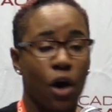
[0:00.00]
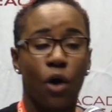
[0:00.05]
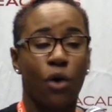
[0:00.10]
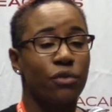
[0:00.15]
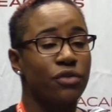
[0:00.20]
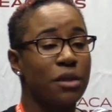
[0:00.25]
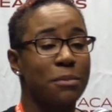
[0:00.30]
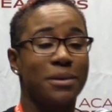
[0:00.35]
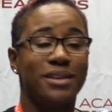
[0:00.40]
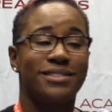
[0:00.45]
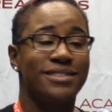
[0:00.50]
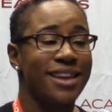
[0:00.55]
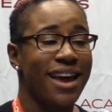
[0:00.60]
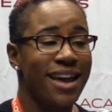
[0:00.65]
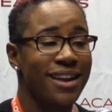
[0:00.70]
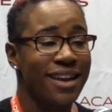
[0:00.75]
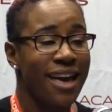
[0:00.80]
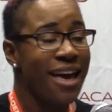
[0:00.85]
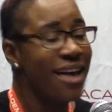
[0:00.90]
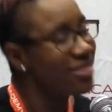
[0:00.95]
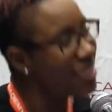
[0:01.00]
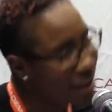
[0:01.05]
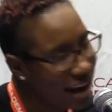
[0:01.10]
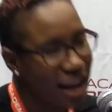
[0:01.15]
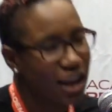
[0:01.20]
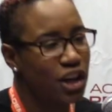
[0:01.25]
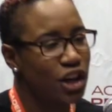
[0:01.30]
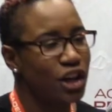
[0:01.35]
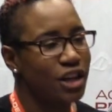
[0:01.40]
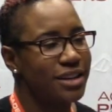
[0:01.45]
owed them a debt that
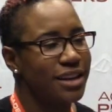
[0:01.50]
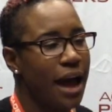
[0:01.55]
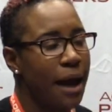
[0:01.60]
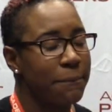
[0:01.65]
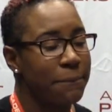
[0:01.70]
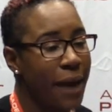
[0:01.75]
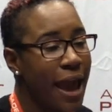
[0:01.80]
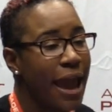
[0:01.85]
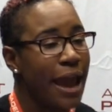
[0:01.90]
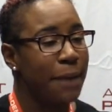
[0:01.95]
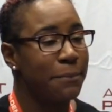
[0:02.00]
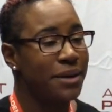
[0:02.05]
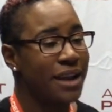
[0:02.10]
I could not pay.